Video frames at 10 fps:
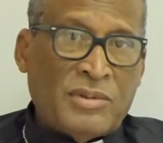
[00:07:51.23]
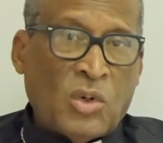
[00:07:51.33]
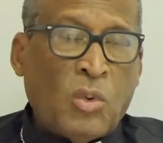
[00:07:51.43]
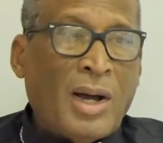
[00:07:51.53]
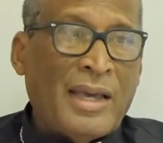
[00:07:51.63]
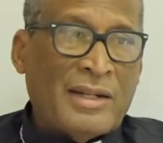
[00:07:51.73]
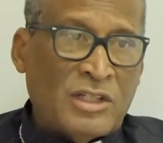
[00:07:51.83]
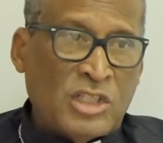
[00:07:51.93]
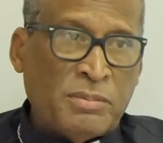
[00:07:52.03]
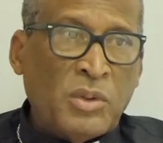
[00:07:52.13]
one of
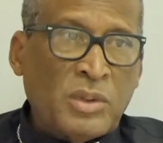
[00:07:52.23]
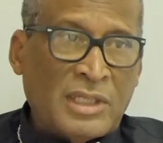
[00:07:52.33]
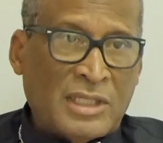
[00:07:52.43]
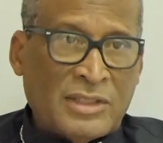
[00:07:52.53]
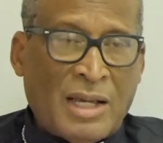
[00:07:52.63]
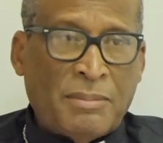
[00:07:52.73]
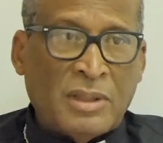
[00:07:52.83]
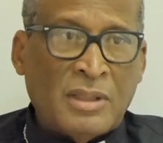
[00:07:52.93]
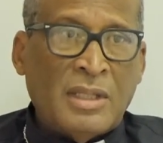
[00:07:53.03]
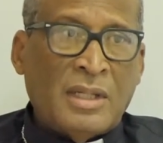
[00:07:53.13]
Archbishop's
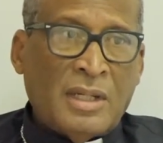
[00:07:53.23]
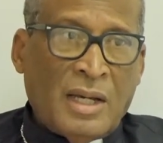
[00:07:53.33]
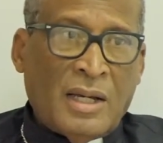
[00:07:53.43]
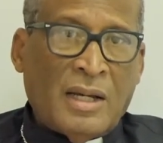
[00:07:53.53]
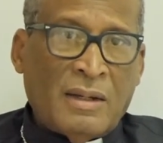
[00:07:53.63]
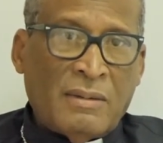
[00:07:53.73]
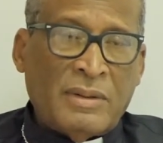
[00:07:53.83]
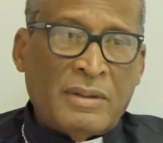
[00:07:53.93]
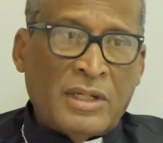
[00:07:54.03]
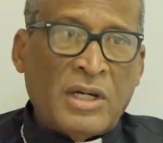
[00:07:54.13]
focus was to
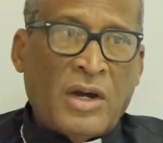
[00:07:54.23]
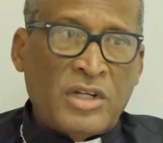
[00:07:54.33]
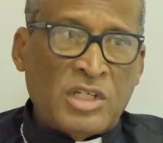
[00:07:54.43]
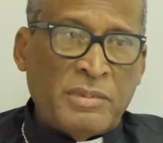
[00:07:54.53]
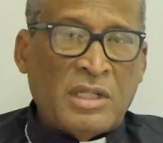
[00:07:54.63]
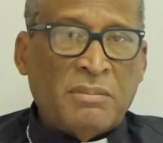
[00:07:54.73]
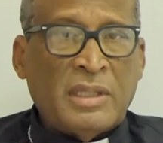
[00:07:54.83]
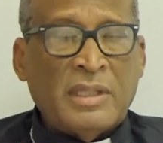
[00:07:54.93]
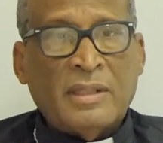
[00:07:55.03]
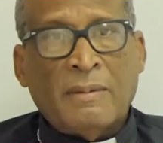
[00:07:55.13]
refurbish existing
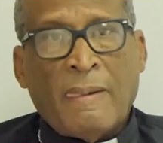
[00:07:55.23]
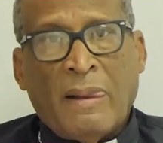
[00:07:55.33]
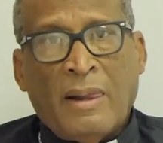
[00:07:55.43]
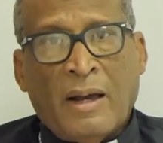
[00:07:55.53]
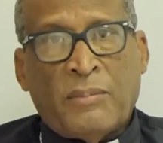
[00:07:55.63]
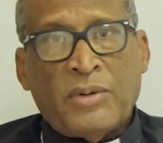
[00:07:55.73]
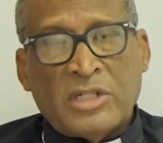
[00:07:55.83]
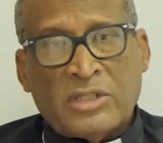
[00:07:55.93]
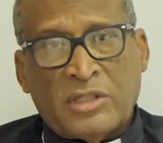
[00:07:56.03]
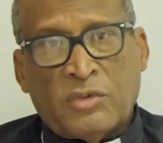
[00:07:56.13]
worship
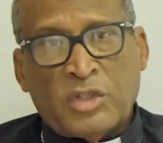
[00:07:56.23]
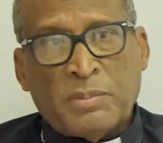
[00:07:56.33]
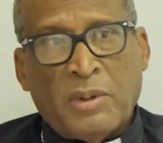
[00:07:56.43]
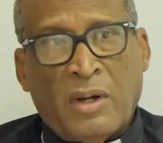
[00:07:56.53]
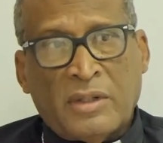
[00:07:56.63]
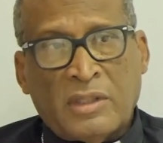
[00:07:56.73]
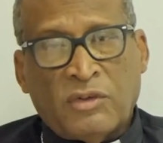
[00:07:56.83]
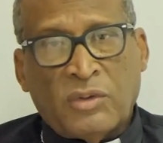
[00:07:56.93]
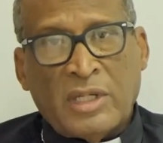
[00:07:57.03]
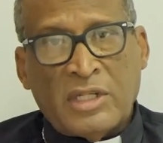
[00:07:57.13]
spaces
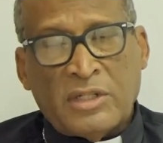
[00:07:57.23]
and, where